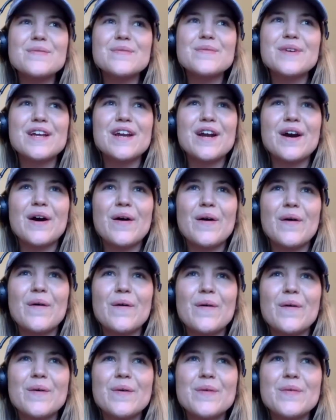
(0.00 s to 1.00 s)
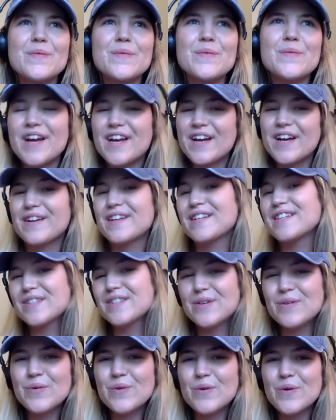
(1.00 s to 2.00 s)
where you go to
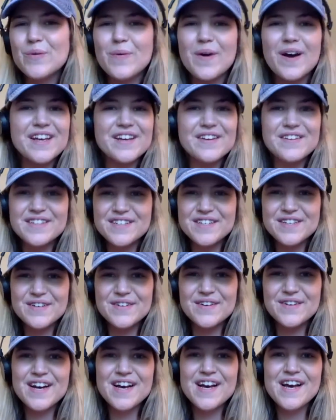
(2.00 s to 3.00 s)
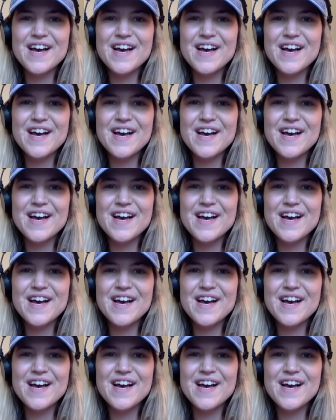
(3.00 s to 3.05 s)
school, what you do,